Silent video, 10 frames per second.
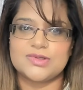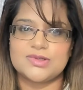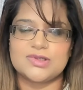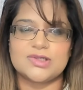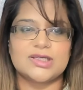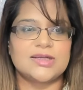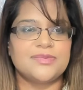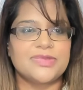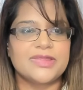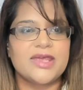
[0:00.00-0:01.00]
Okay.
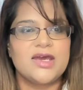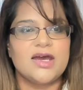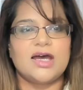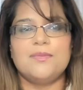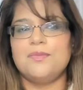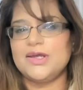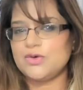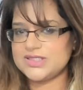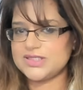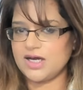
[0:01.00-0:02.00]
Bitcoin's
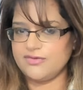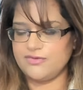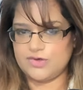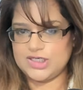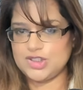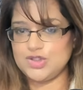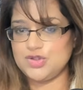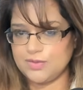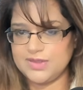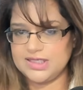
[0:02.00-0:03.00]
coverage
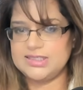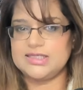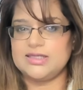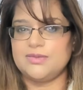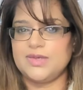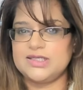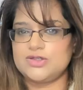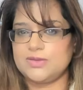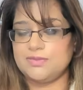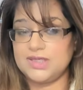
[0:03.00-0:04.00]
dominated the mainstream
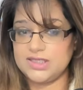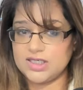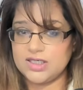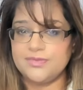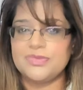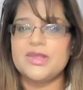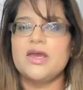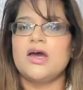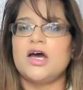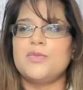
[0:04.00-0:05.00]
media,
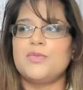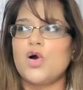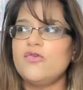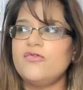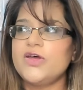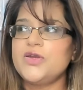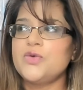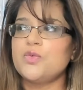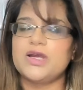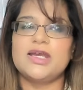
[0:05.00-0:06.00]
often
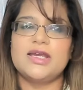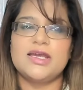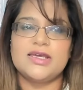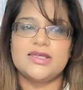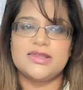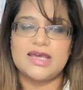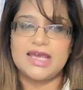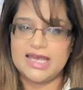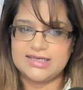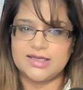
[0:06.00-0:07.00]
with
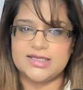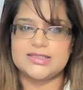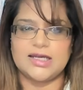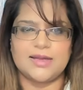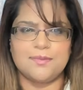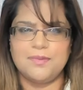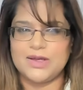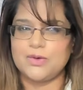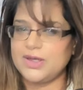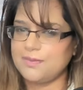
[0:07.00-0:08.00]
headlines like
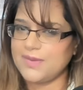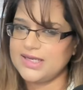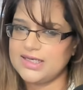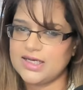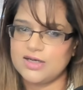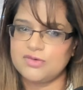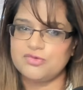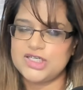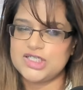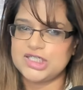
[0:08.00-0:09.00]
Bitcoin mania
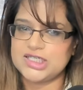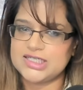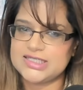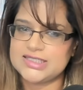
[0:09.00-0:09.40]
reaches